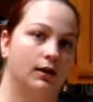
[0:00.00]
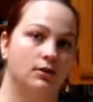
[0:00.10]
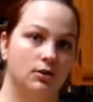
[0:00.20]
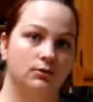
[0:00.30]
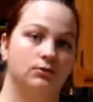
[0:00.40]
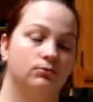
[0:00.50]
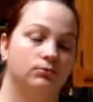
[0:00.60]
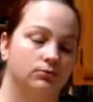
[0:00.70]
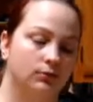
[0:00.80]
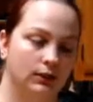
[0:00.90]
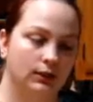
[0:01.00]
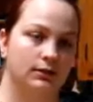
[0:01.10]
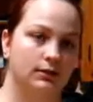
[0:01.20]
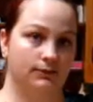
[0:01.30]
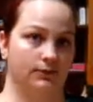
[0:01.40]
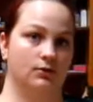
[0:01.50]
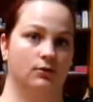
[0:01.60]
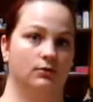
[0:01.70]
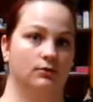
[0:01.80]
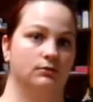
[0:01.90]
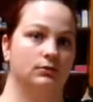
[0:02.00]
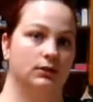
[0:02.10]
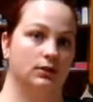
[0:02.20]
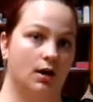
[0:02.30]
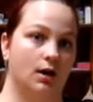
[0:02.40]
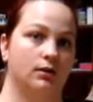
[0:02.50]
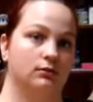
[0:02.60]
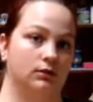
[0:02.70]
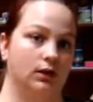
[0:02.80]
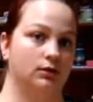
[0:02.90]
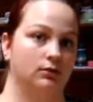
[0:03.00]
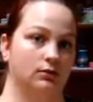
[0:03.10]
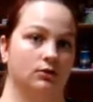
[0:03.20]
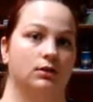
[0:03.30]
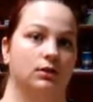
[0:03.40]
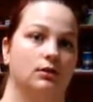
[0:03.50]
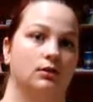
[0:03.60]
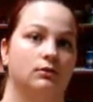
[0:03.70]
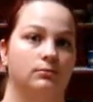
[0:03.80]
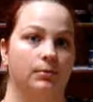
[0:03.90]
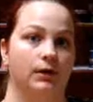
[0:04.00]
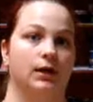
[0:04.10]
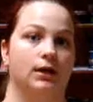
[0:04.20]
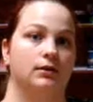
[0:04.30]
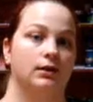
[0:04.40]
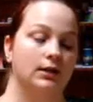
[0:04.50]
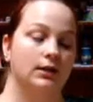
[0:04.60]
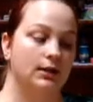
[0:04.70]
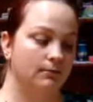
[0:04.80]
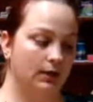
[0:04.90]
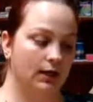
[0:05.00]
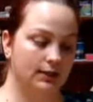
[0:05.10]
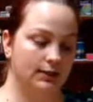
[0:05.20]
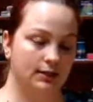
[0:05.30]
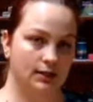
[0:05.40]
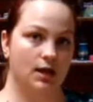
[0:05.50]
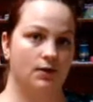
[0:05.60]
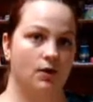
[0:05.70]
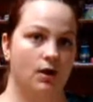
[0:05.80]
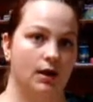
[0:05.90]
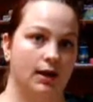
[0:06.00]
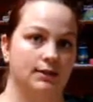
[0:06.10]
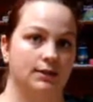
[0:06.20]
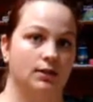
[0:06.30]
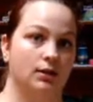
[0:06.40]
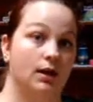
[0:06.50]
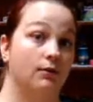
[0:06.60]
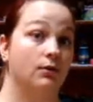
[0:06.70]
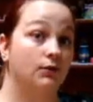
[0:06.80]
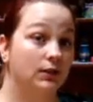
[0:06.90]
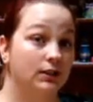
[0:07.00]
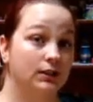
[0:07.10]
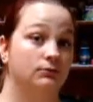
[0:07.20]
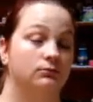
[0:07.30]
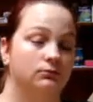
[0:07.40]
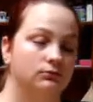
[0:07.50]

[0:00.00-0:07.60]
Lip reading: I know it's really difficult, to not eat the cookie dough, but because it does have raw eggs in it, I would really